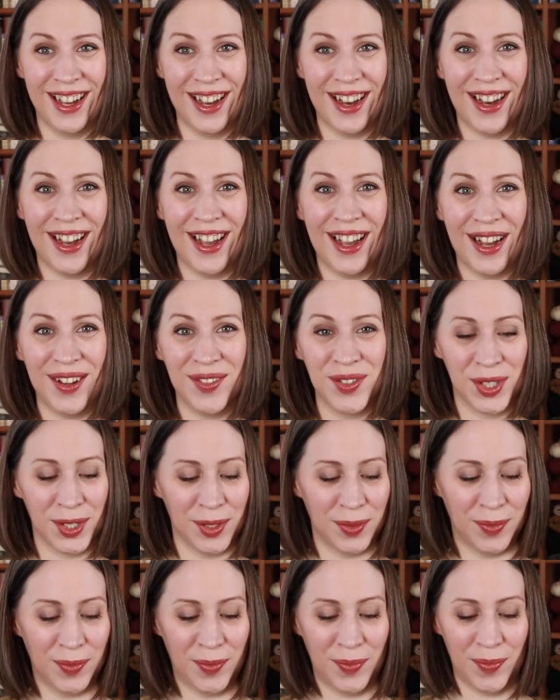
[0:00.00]
I have
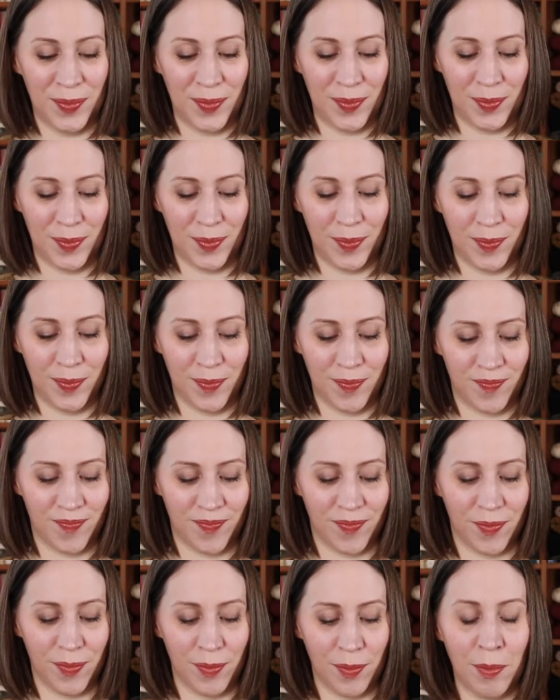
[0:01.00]
some
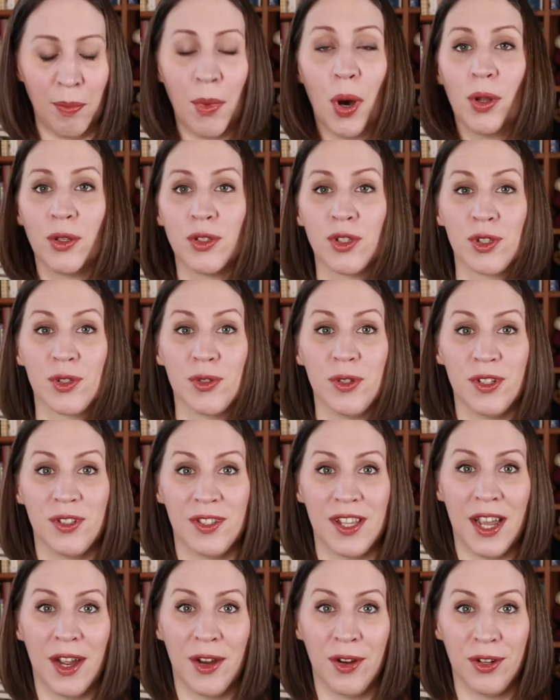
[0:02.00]
monstrous
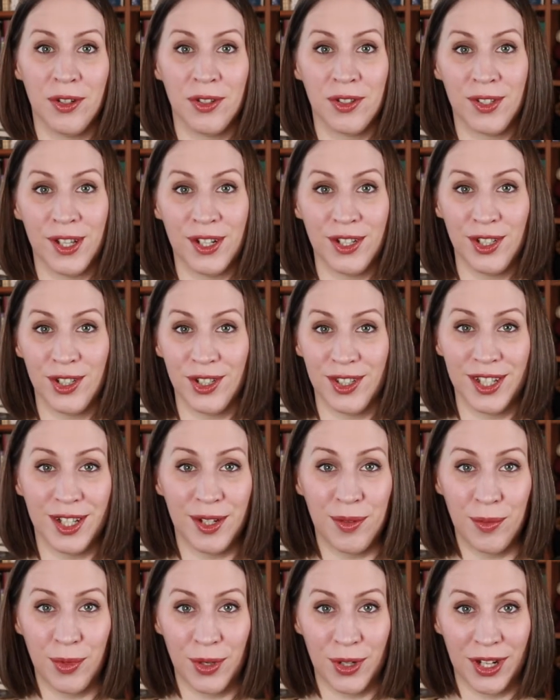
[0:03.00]
errors that just
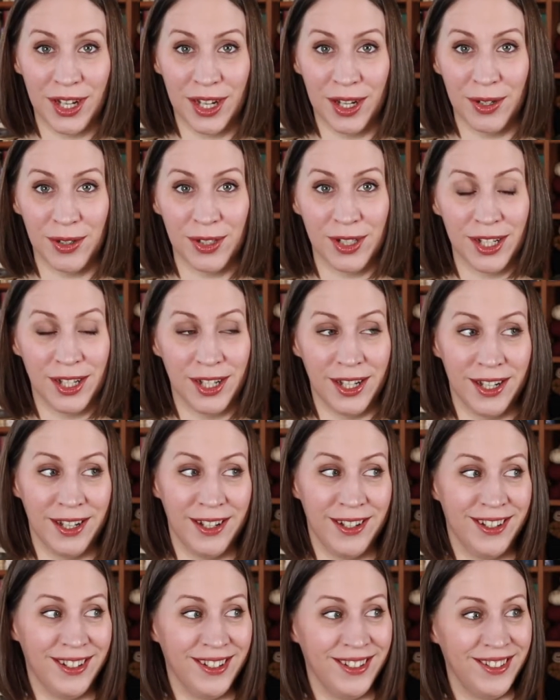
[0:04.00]
didn't work out,
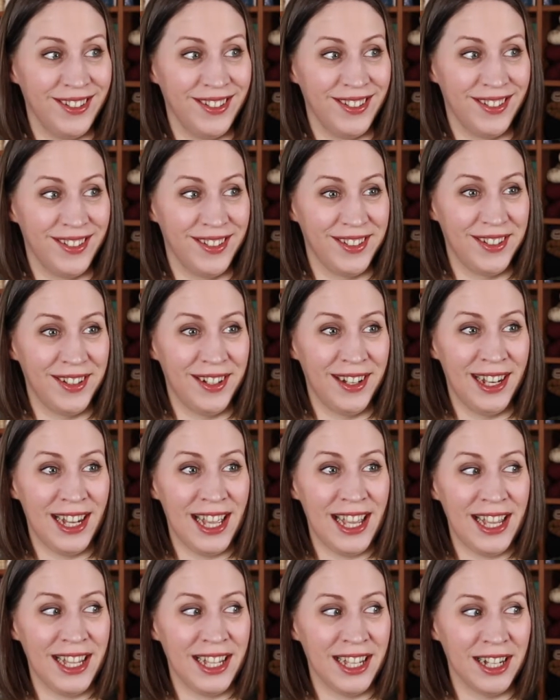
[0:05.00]

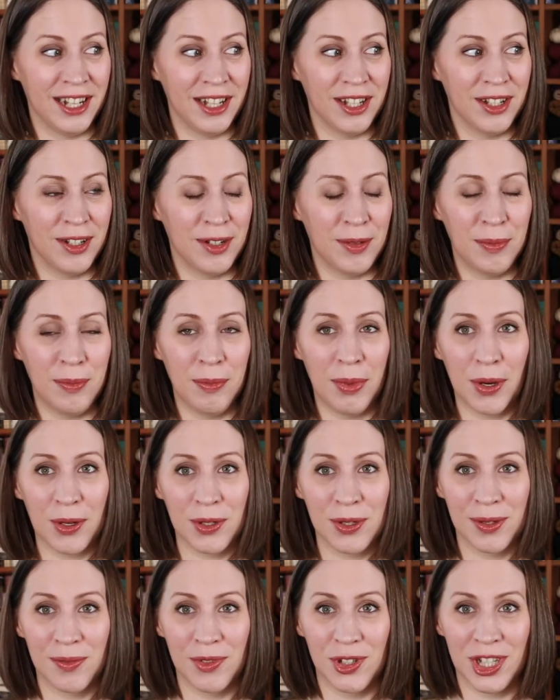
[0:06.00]
laying in a
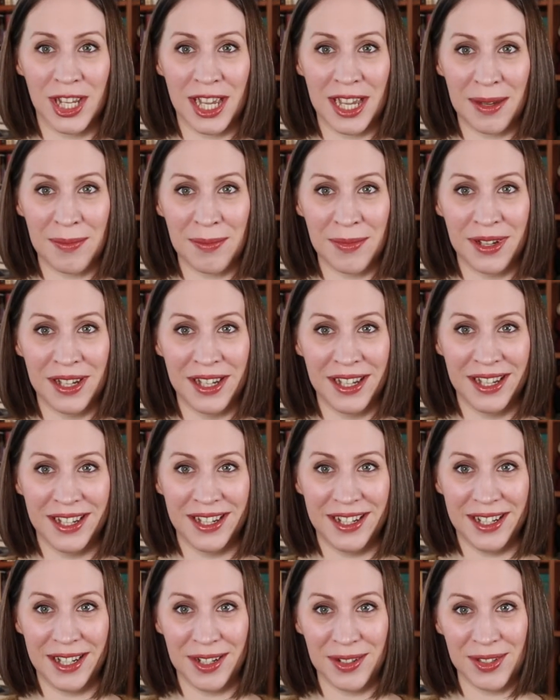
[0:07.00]
box of shame
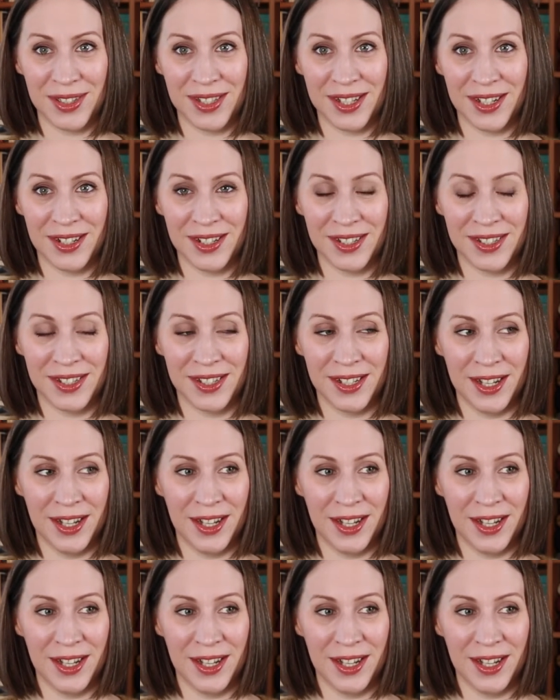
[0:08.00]
downstairs,